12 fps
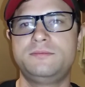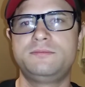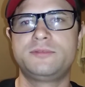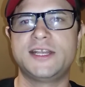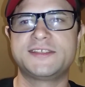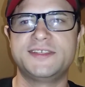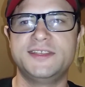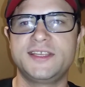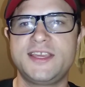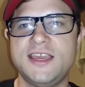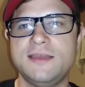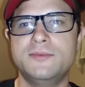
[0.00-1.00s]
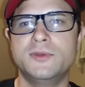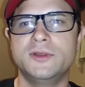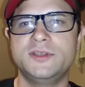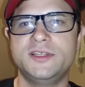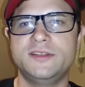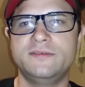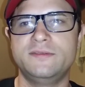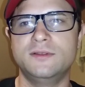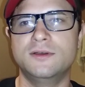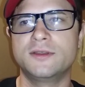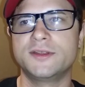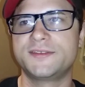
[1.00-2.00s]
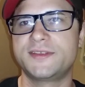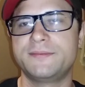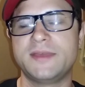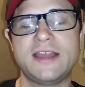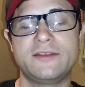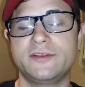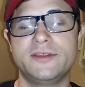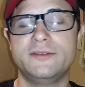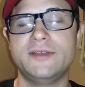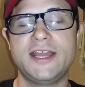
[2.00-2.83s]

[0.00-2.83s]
pressing the keyboard to the floor or something. I don't know.